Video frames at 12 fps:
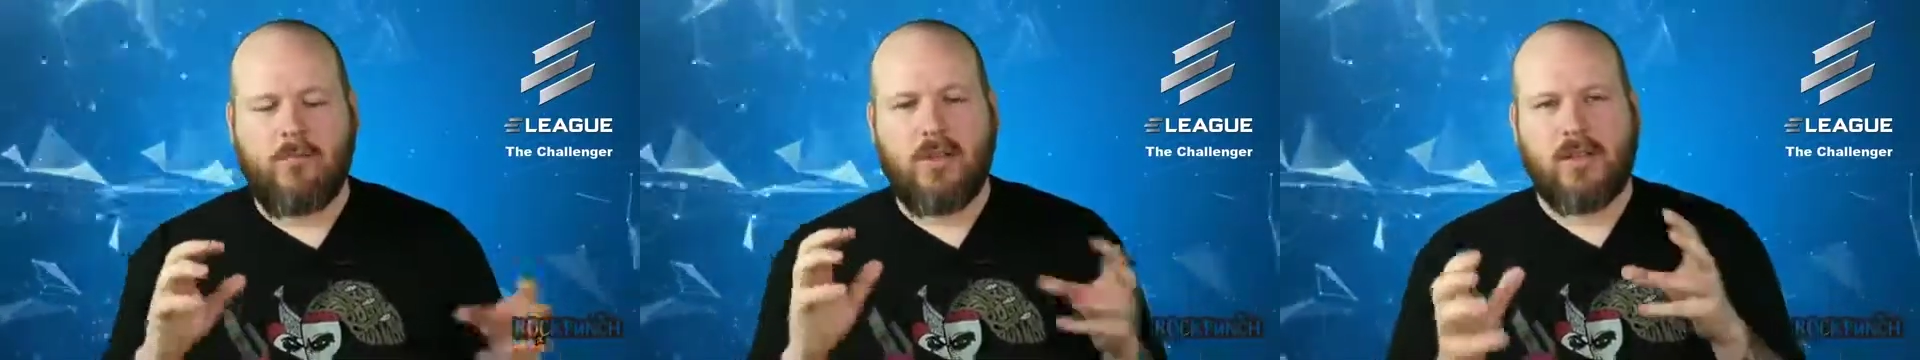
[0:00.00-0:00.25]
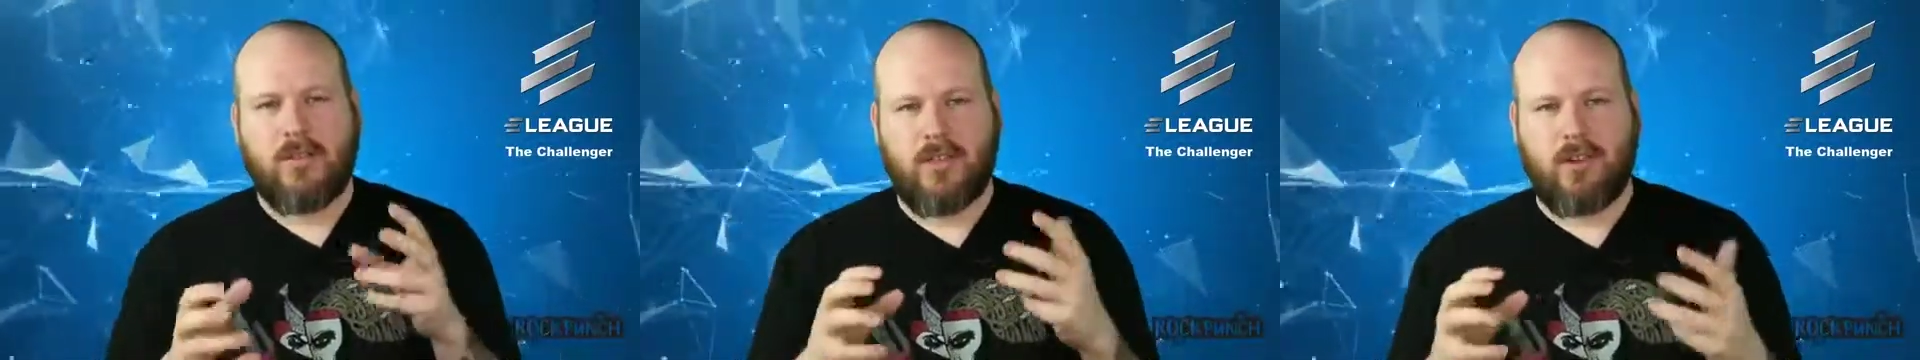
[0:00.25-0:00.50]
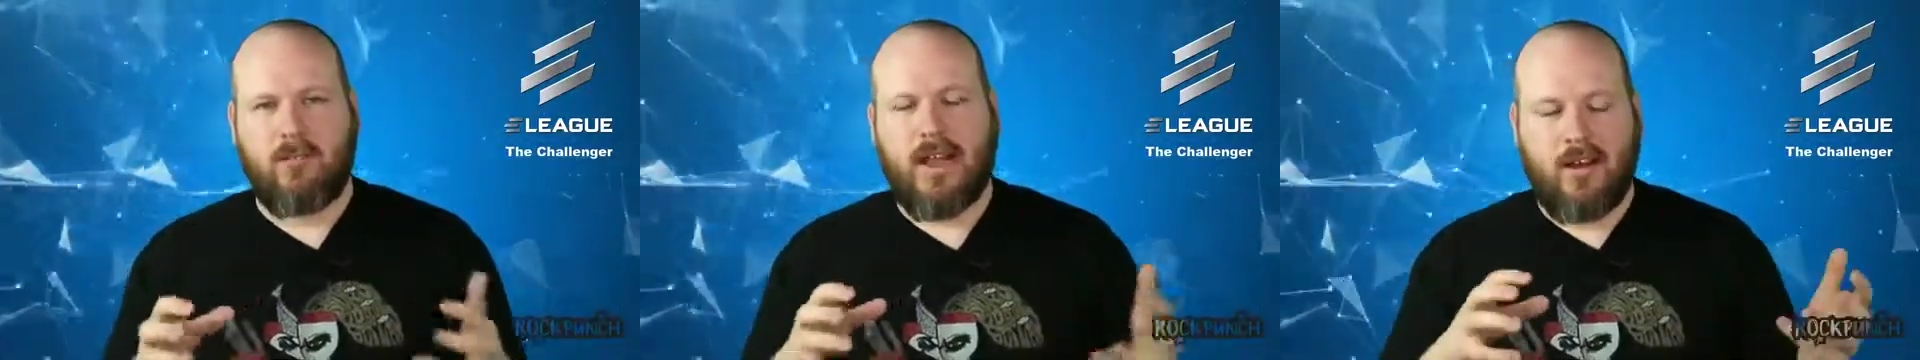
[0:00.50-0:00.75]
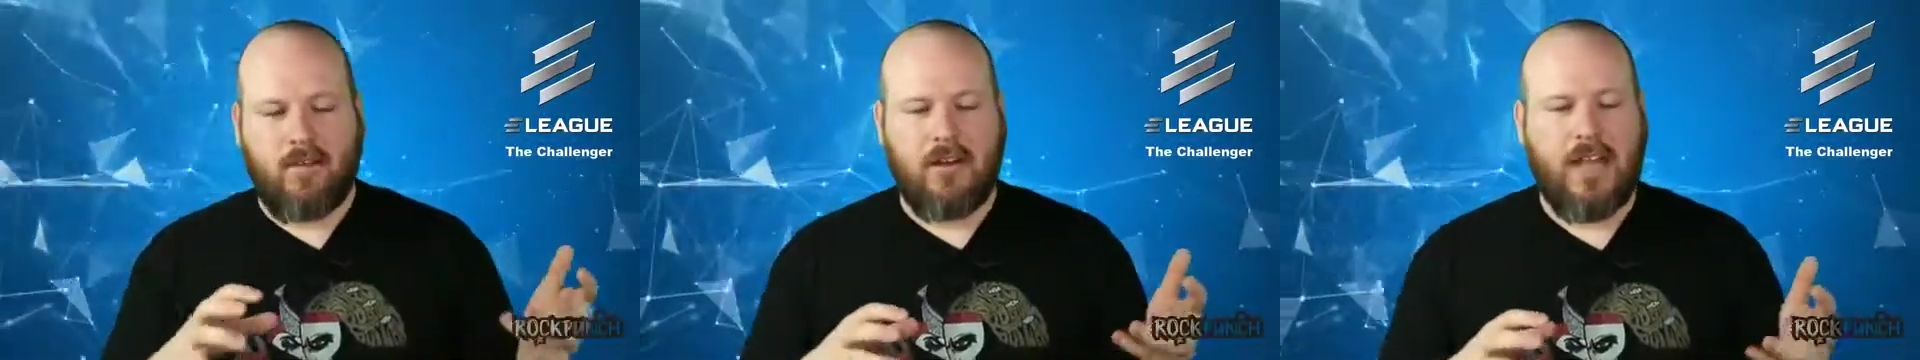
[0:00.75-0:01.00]
built
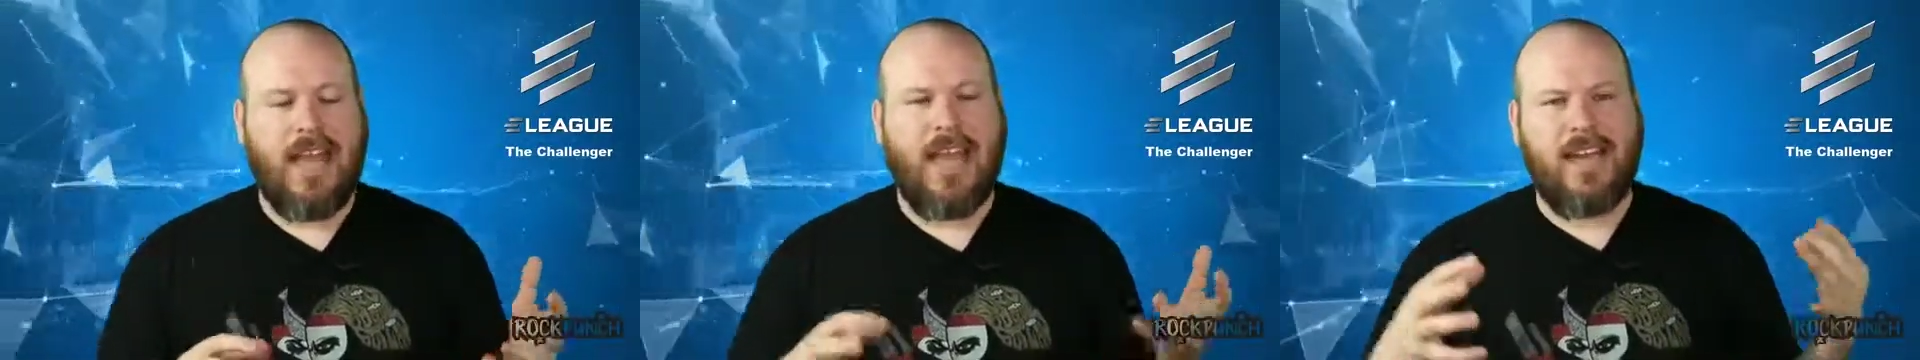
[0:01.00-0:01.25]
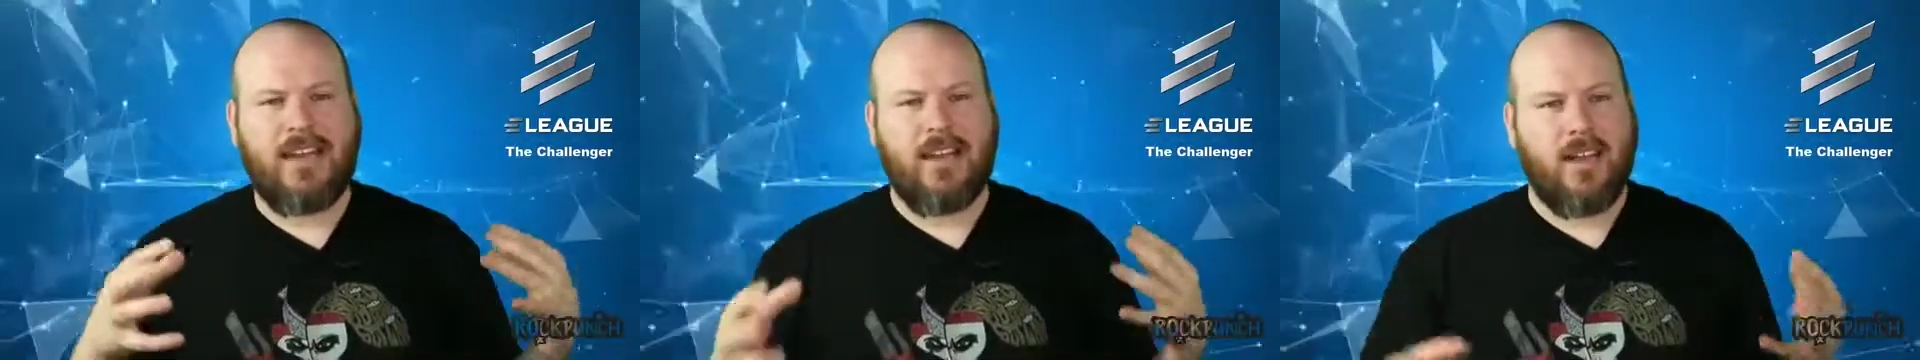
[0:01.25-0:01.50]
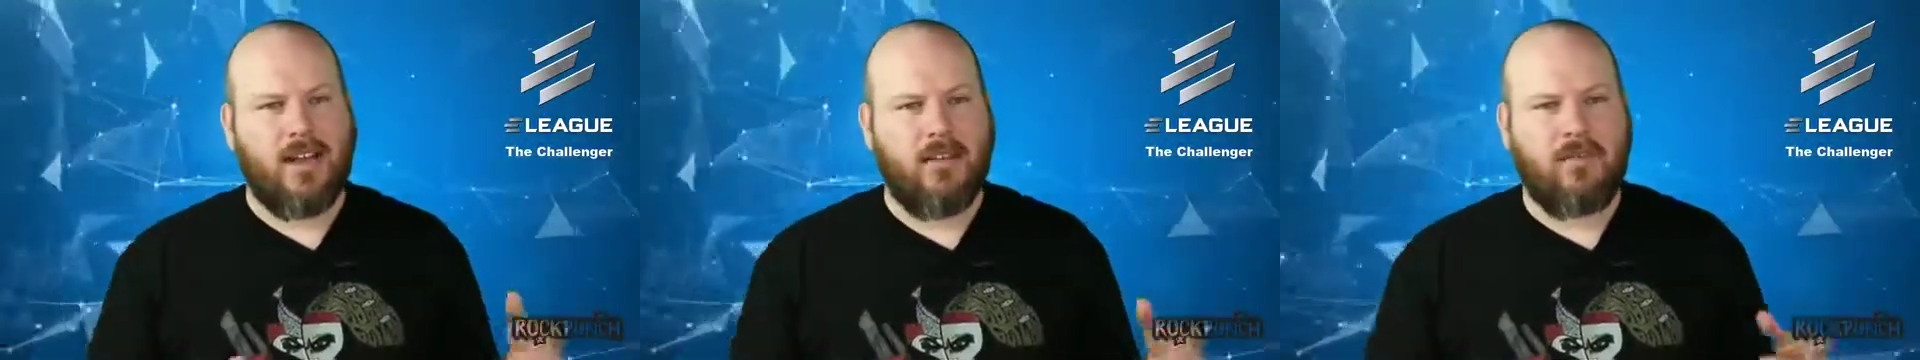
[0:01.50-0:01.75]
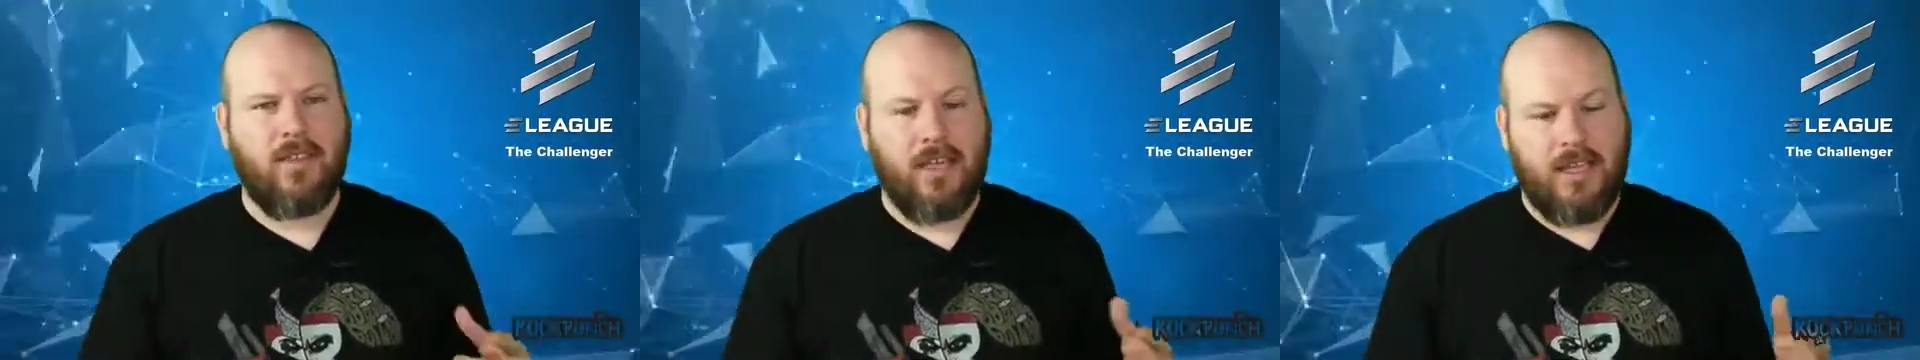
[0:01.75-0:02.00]
around 8
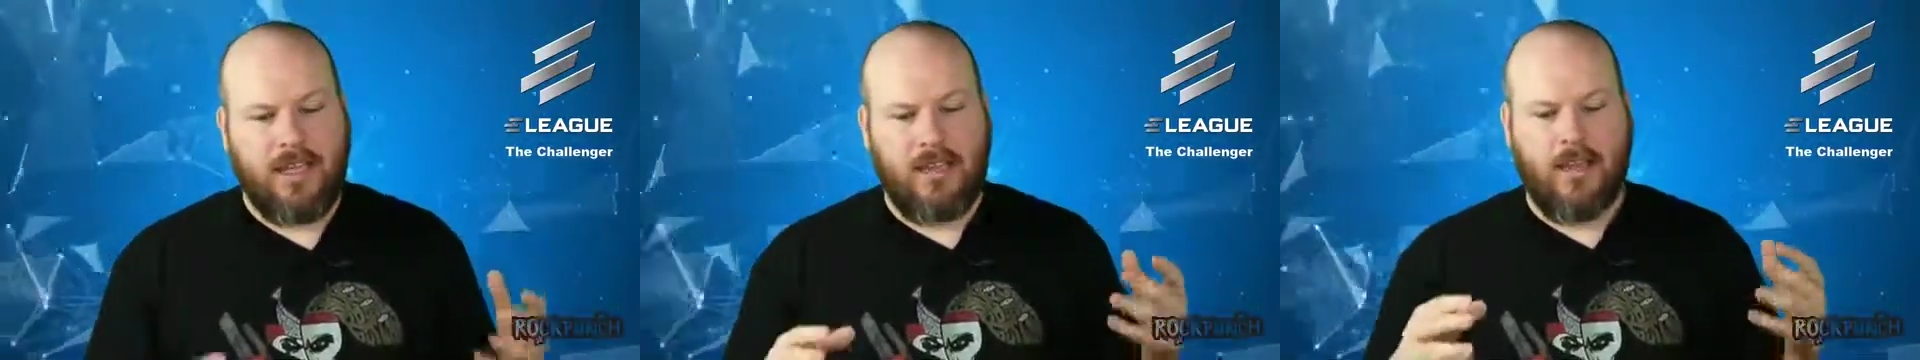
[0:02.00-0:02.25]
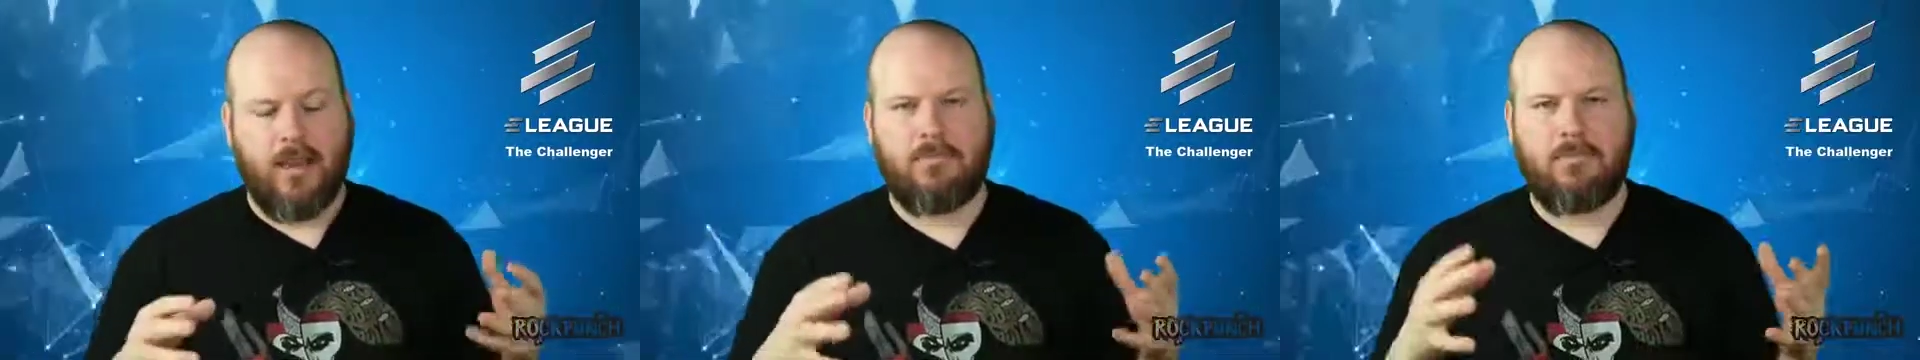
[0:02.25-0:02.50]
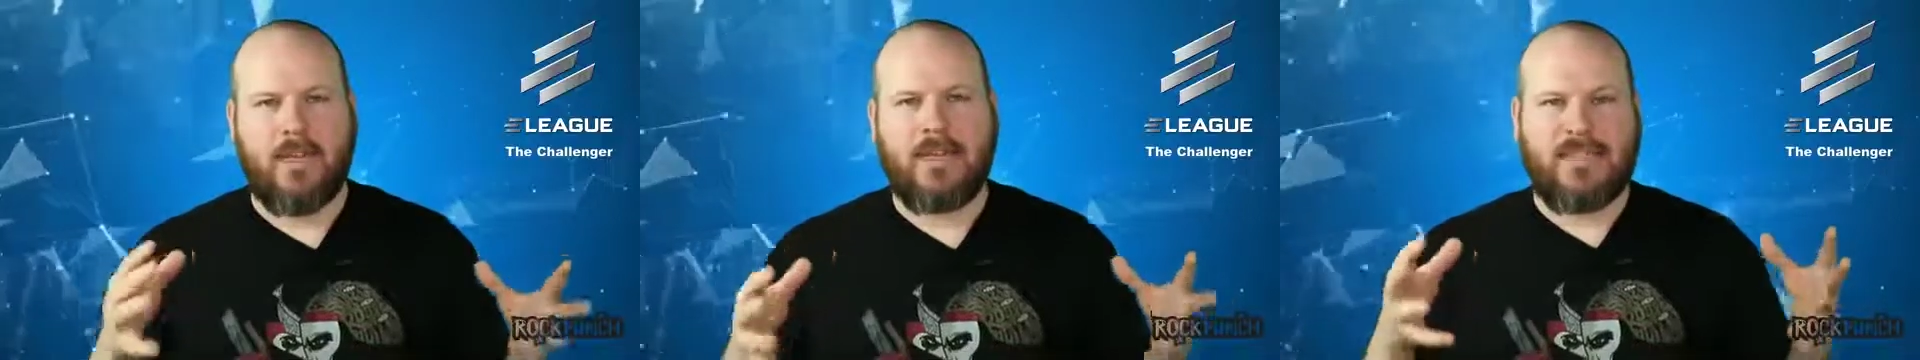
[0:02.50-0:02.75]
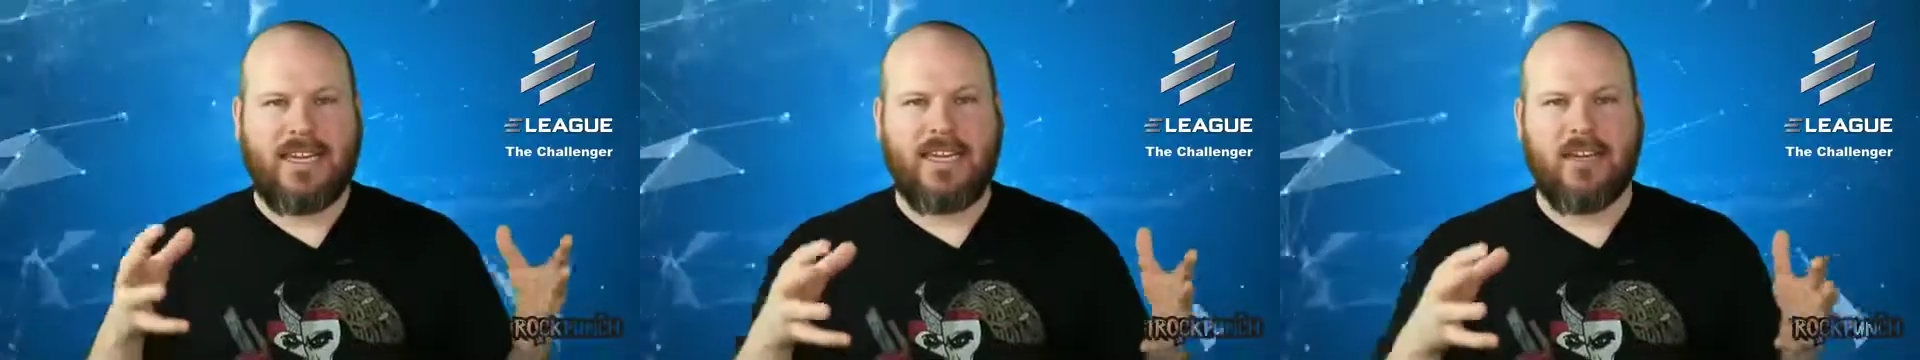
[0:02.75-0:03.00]
of the
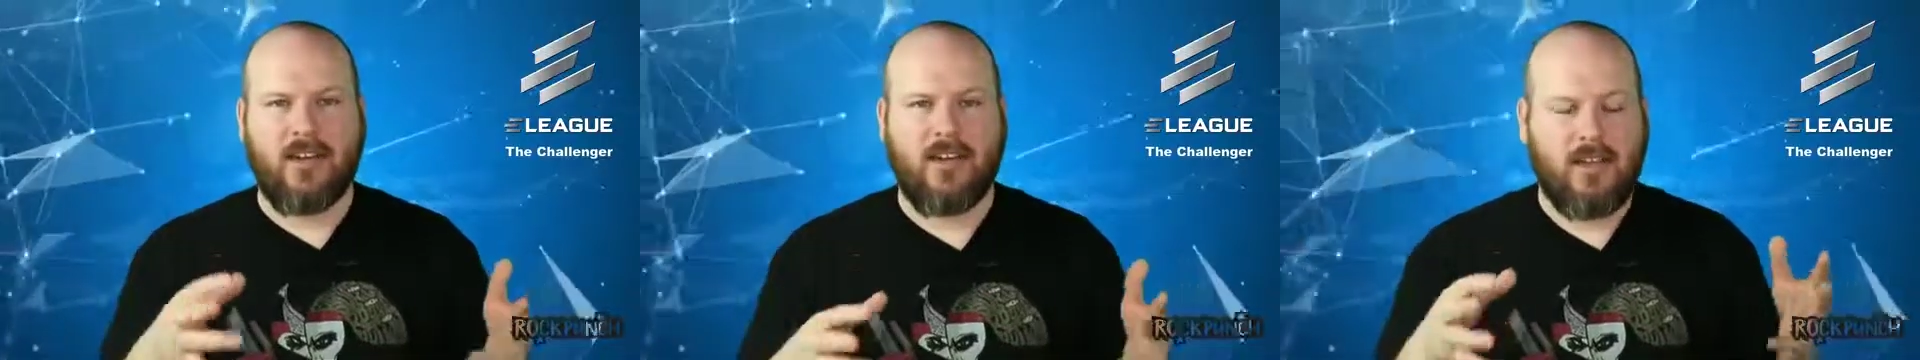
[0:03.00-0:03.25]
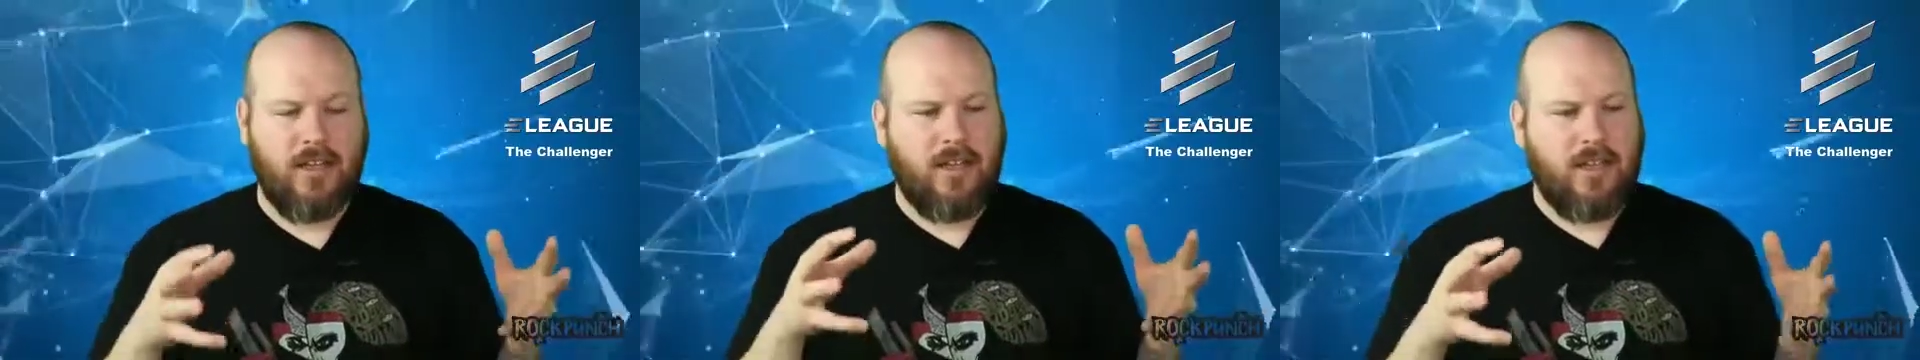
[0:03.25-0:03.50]
B-tier